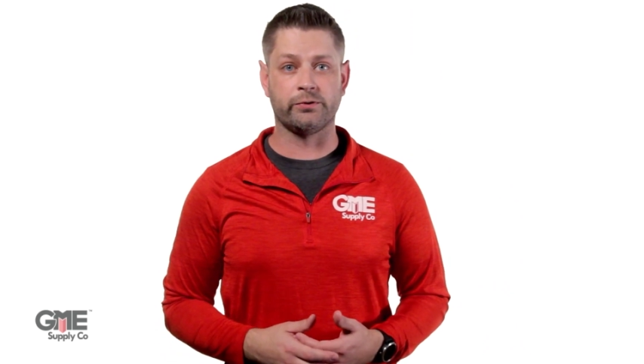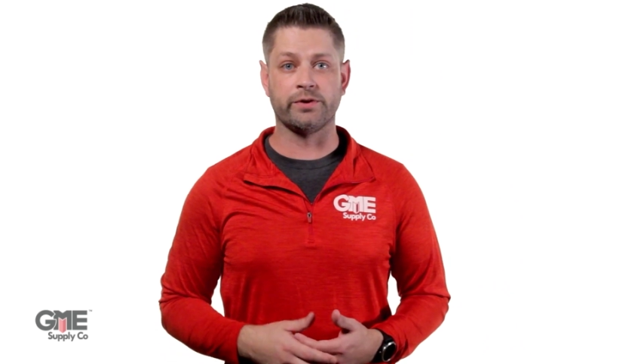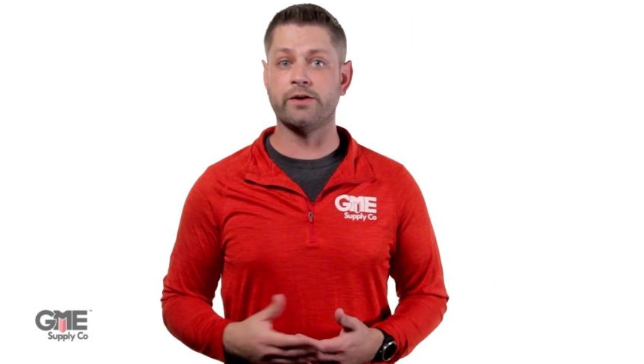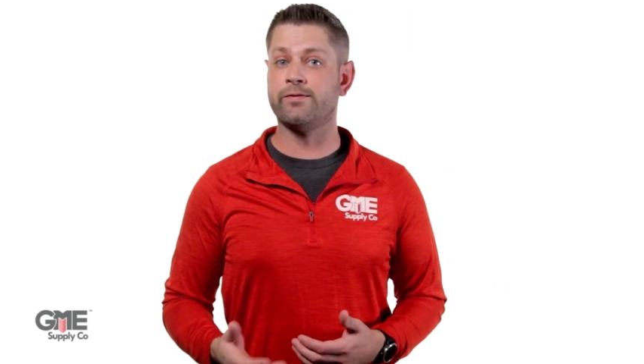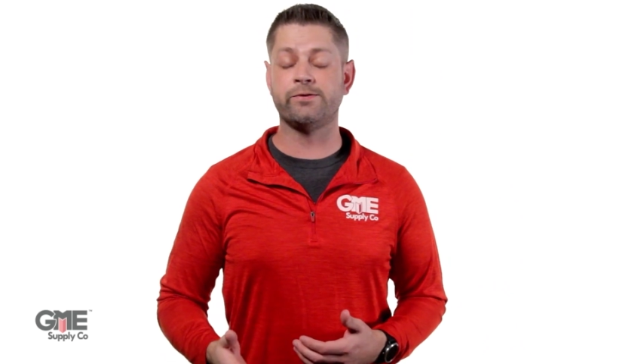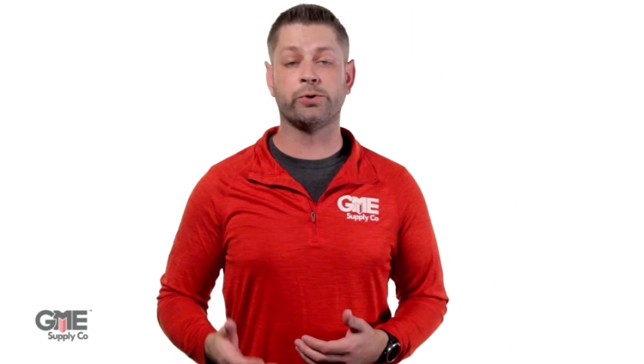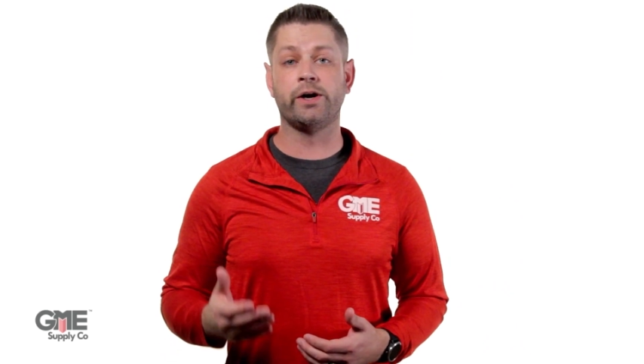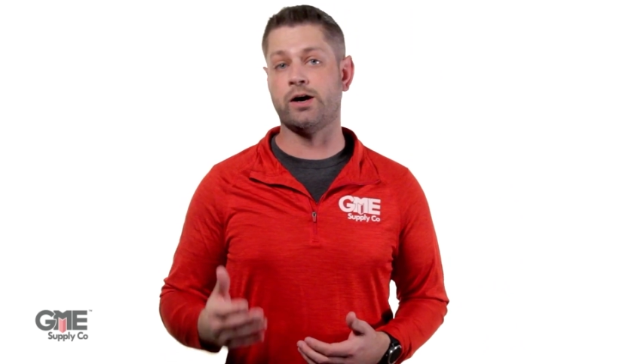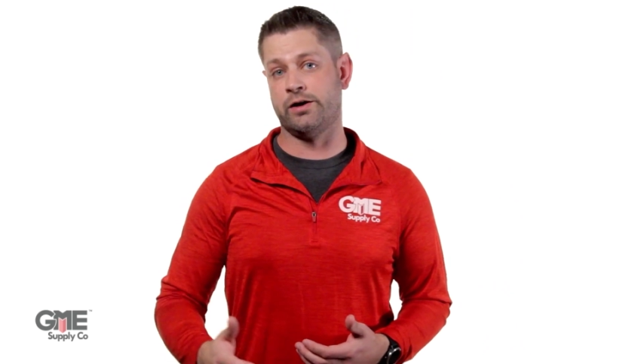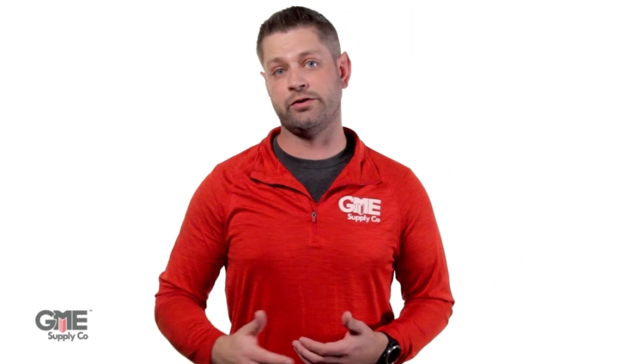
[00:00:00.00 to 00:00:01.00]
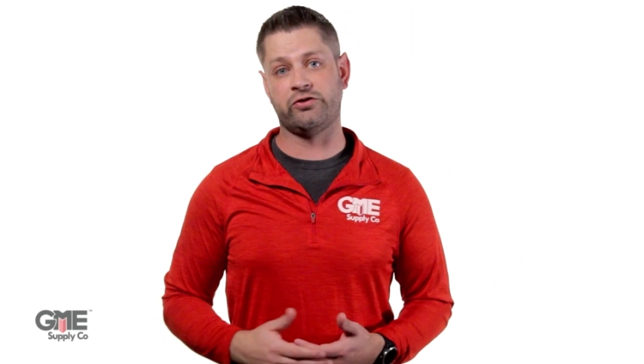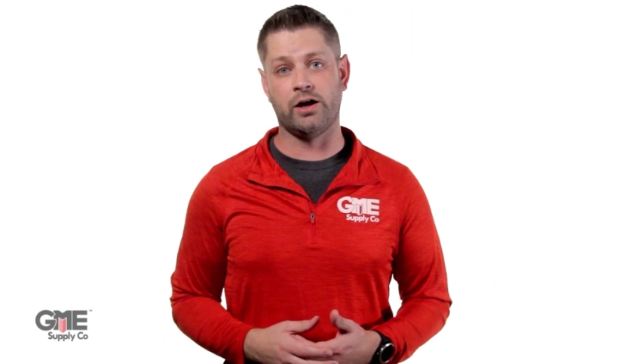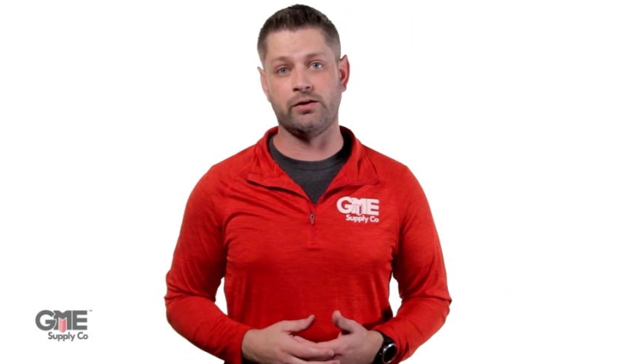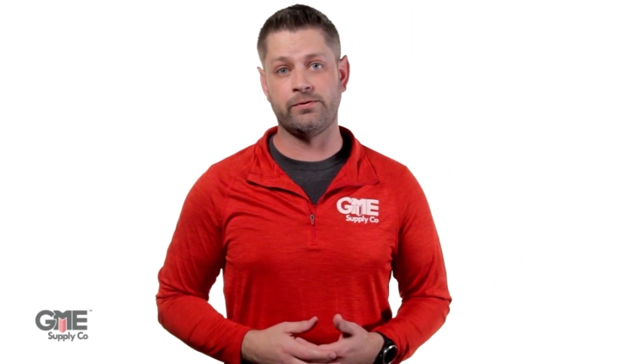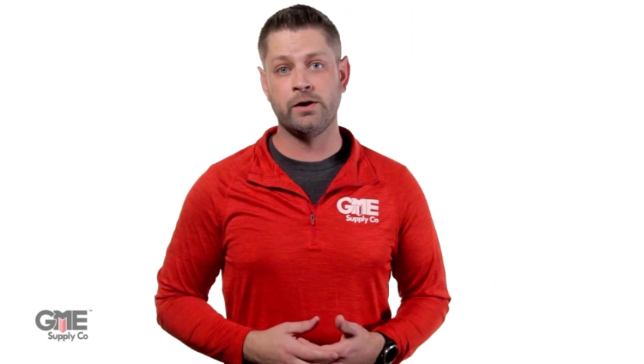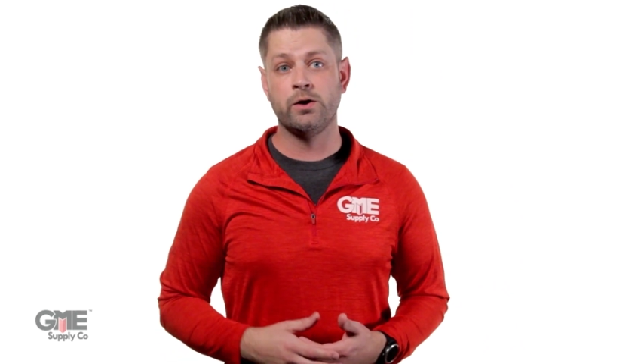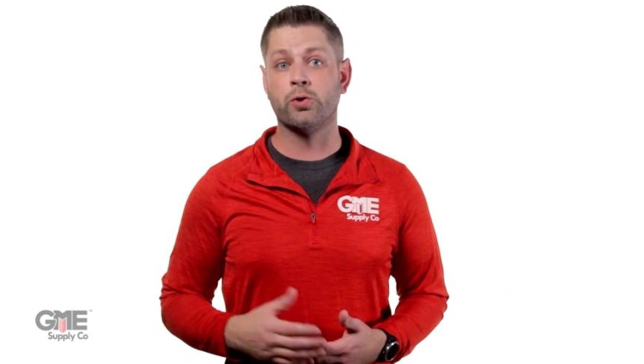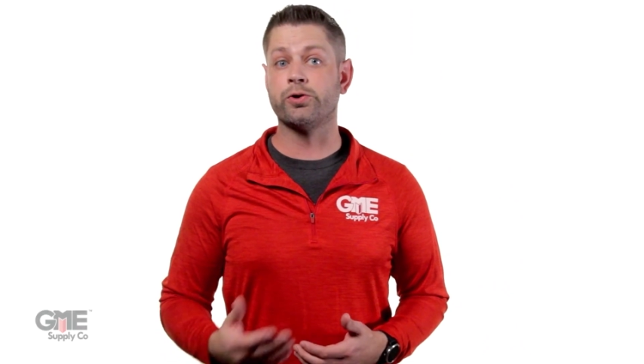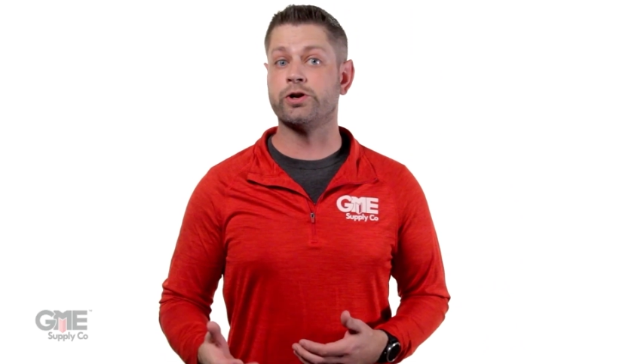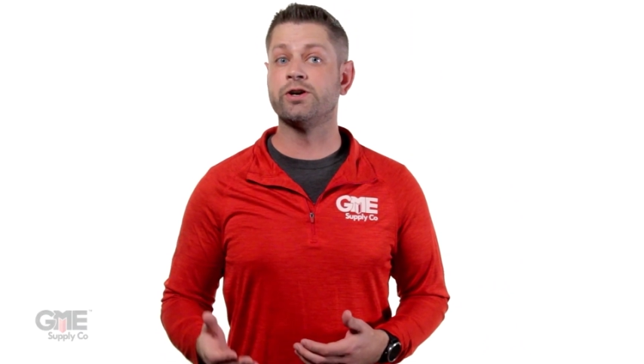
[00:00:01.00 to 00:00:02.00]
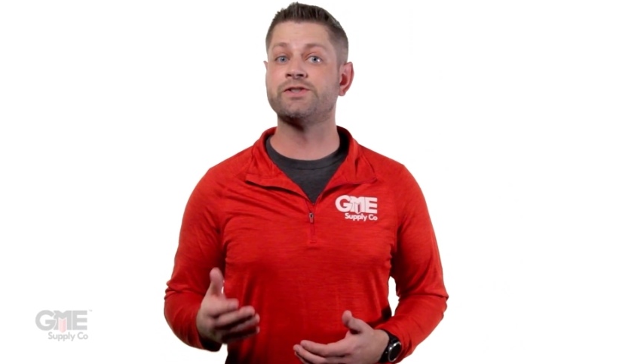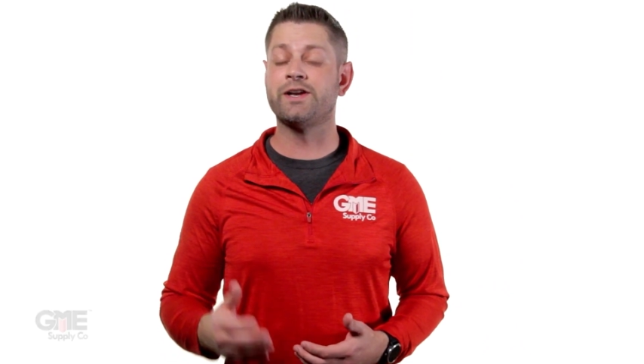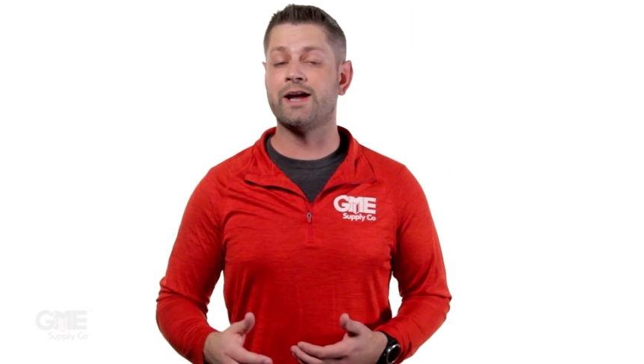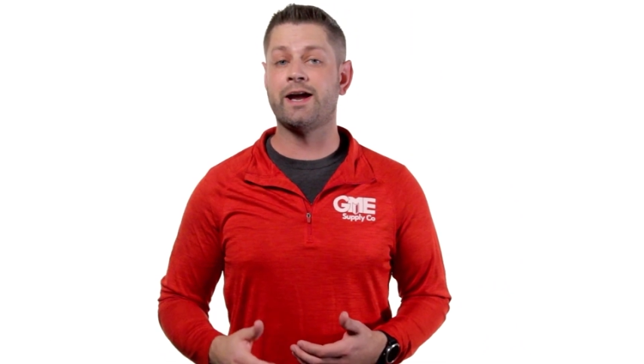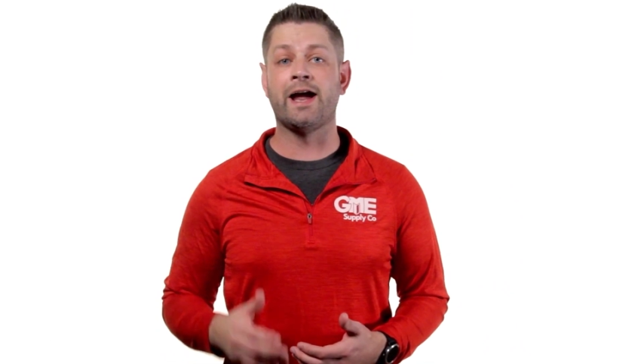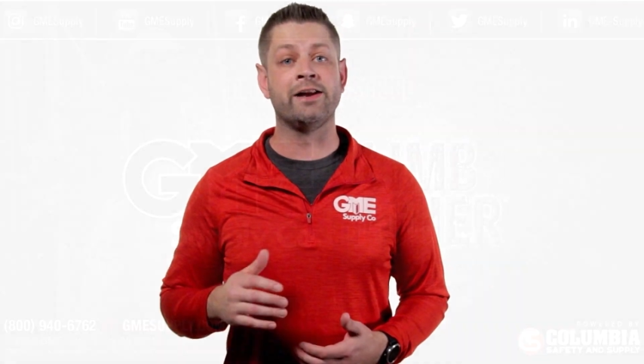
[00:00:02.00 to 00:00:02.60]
with inventory on the shelf. Order yours today at